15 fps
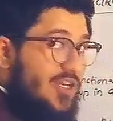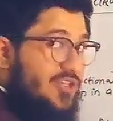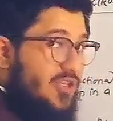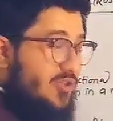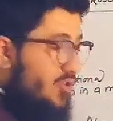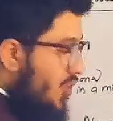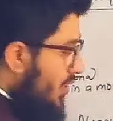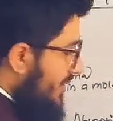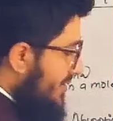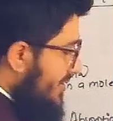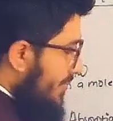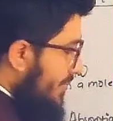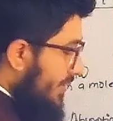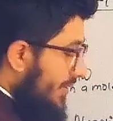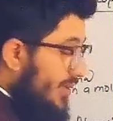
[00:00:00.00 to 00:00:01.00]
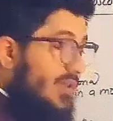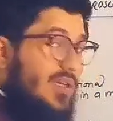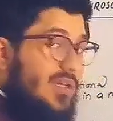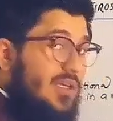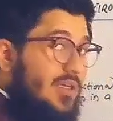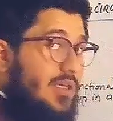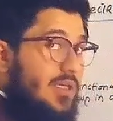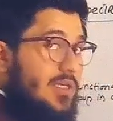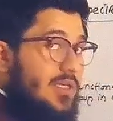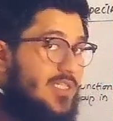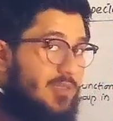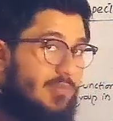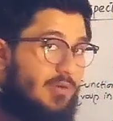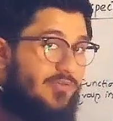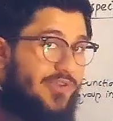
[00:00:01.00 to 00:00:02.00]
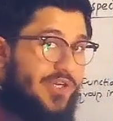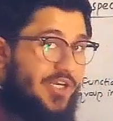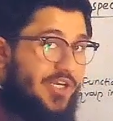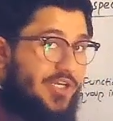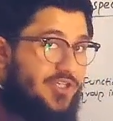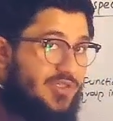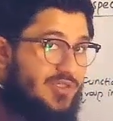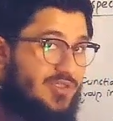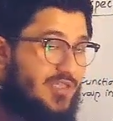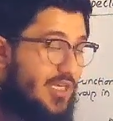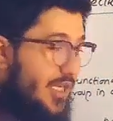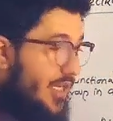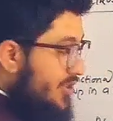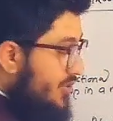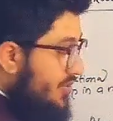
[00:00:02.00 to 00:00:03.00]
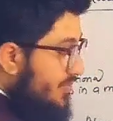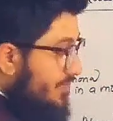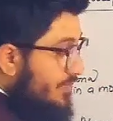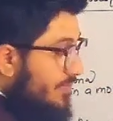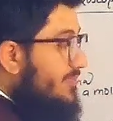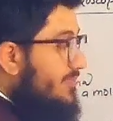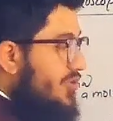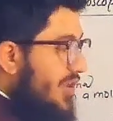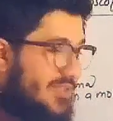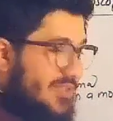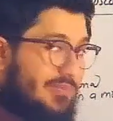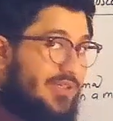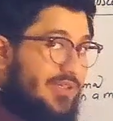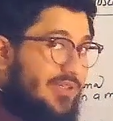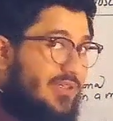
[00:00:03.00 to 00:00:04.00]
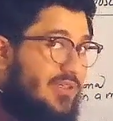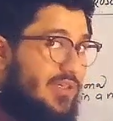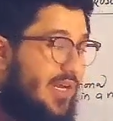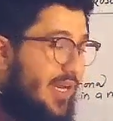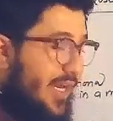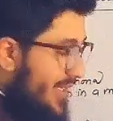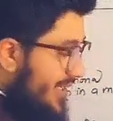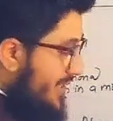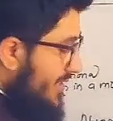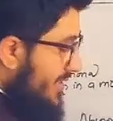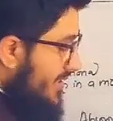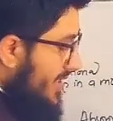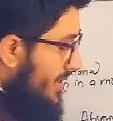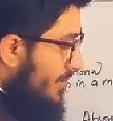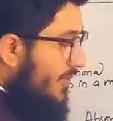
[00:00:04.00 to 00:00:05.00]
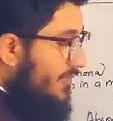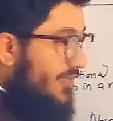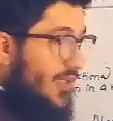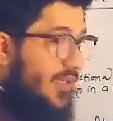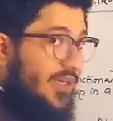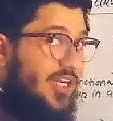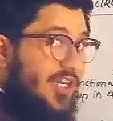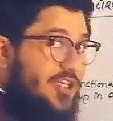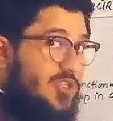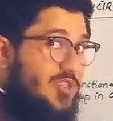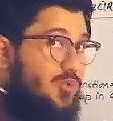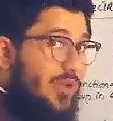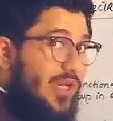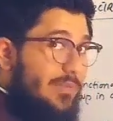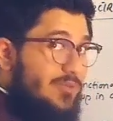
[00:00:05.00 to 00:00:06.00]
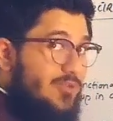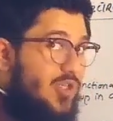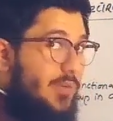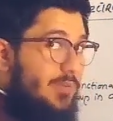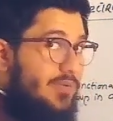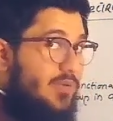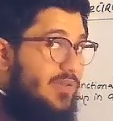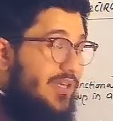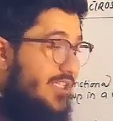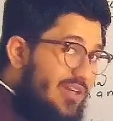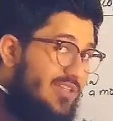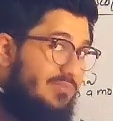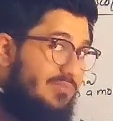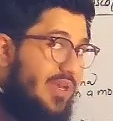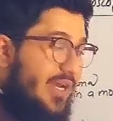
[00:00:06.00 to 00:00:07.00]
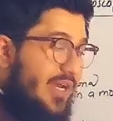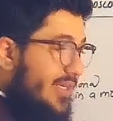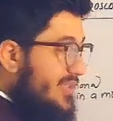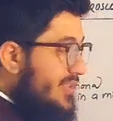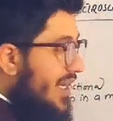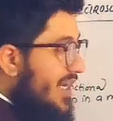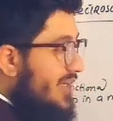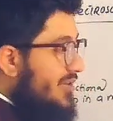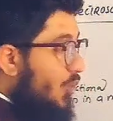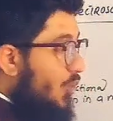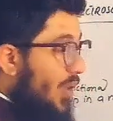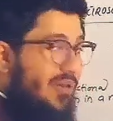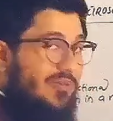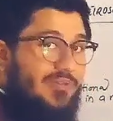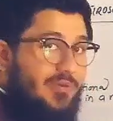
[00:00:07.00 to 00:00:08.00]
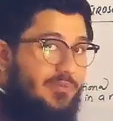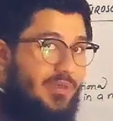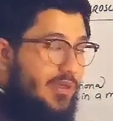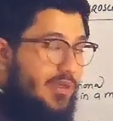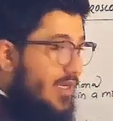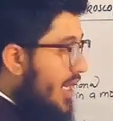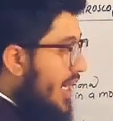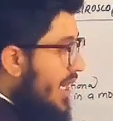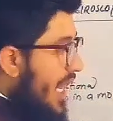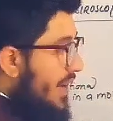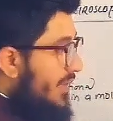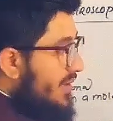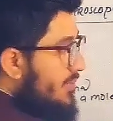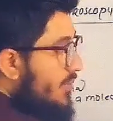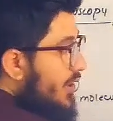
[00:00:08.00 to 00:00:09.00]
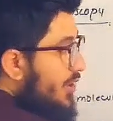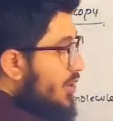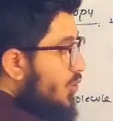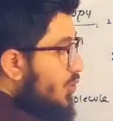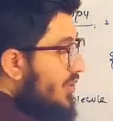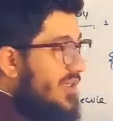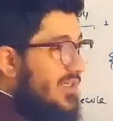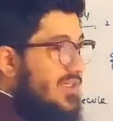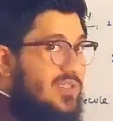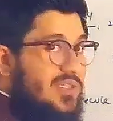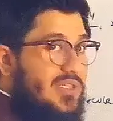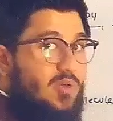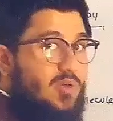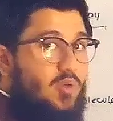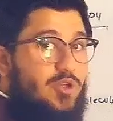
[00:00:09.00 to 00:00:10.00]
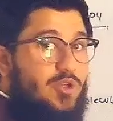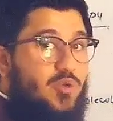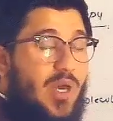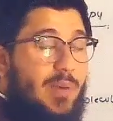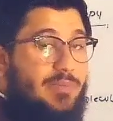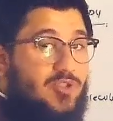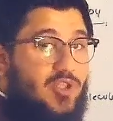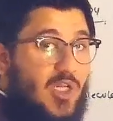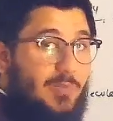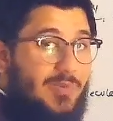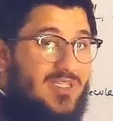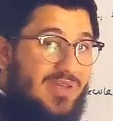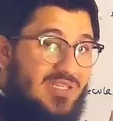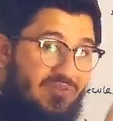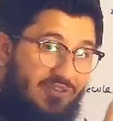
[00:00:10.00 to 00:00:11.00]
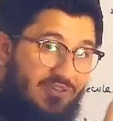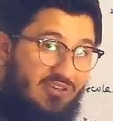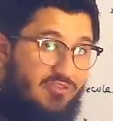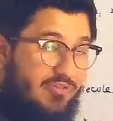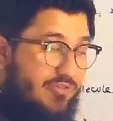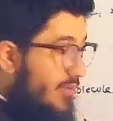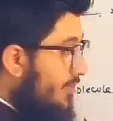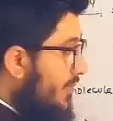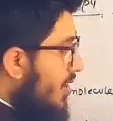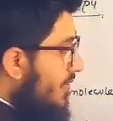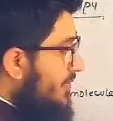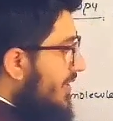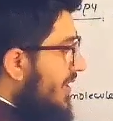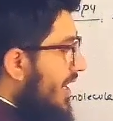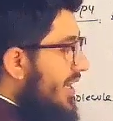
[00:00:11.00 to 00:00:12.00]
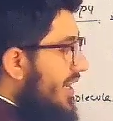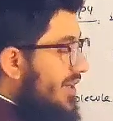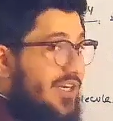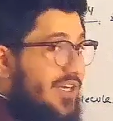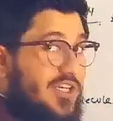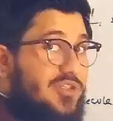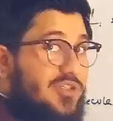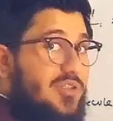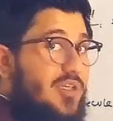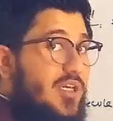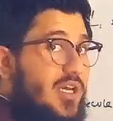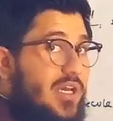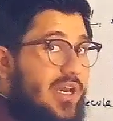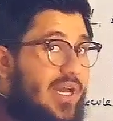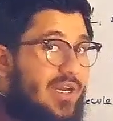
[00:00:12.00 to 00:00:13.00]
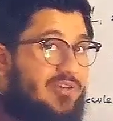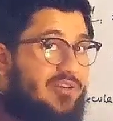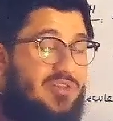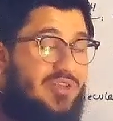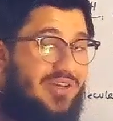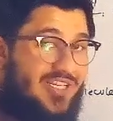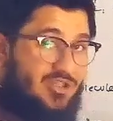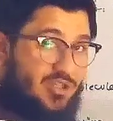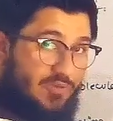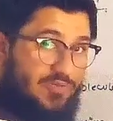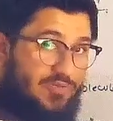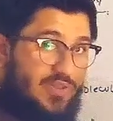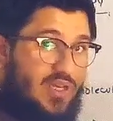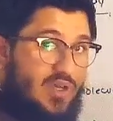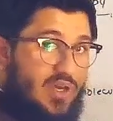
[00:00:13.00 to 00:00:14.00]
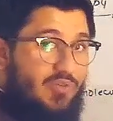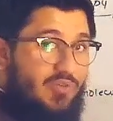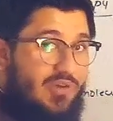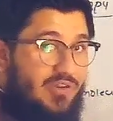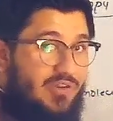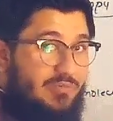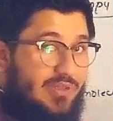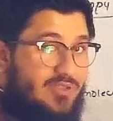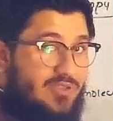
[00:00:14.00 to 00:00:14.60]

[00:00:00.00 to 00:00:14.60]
radiations on the sample, some of the radiations they transmitted and some of the radiations were absorbed. The very reason behind is that wave number. Our molecule is going to absorb a specific wave number of the IR radiation, and the rest of the wave